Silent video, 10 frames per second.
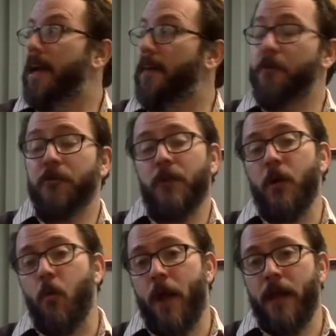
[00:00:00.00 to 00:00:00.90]
If you're
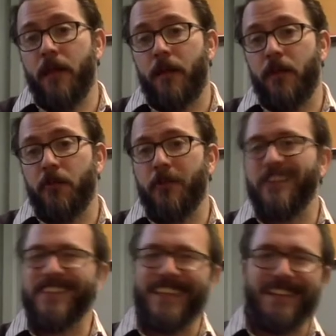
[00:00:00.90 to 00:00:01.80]
doing well on those
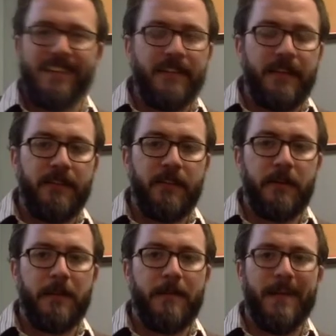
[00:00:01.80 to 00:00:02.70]
quizzes, that doesn't
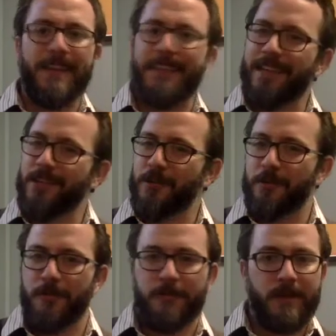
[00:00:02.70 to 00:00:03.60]
necessarily mean that
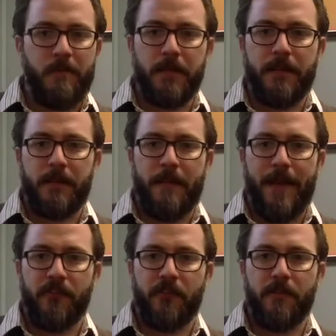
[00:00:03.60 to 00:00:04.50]
you've completely
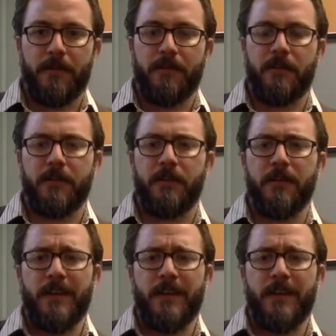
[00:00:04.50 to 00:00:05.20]
mastered the material.